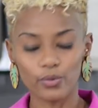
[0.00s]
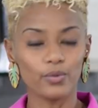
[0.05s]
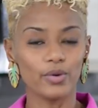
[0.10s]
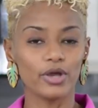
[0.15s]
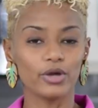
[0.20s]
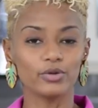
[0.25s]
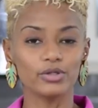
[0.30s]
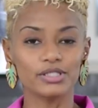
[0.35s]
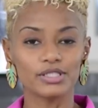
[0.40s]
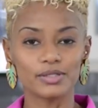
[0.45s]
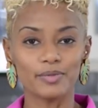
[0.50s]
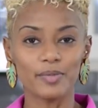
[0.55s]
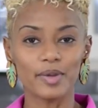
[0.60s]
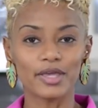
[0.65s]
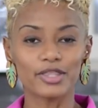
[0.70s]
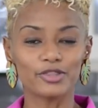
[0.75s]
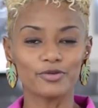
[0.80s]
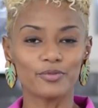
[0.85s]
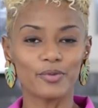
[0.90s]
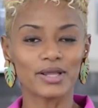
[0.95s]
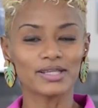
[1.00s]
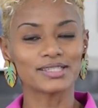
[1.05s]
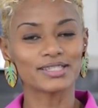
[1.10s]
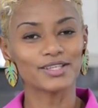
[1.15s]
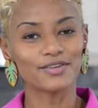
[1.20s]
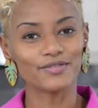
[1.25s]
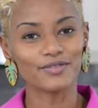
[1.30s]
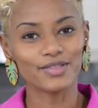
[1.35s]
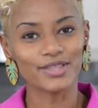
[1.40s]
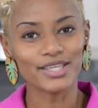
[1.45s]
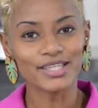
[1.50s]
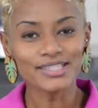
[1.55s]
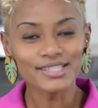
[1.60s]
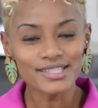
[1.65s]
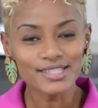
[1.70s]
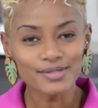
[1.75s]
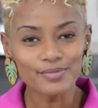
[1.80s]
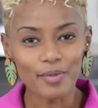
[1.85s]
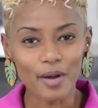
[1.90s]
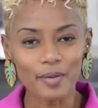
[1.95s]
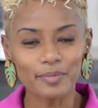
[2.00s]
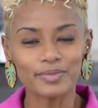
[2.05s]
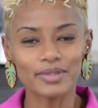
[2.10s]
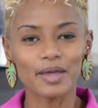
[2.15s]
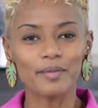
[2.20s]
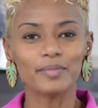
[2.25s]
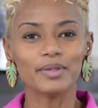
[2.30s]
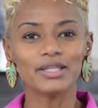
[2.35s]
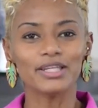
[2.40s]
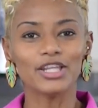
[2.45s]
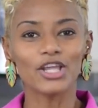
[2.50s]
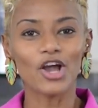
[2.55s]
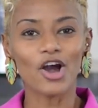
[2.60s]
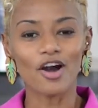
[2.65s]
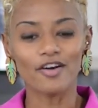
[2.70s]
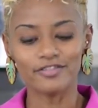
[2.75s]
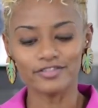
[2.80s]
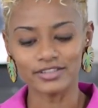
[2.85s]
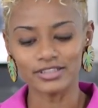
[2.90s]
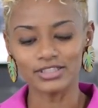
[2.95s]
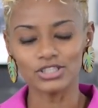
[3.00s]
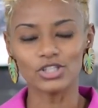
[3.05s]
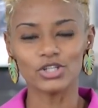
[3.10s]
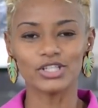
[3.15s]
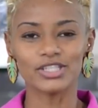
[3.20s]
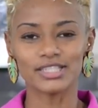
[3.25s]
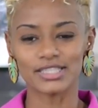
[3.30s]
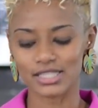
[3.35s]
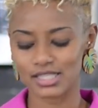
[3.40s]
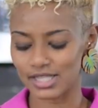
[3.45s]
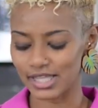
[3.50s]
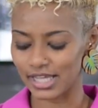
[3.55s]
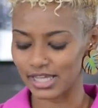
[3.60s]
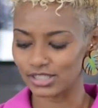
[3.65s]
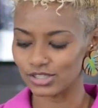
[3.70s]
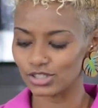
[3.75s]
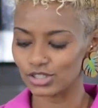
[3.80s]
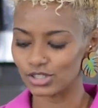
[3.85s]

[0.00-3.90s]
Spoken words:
we are going to make the rest of this, pop them in the oven until they get a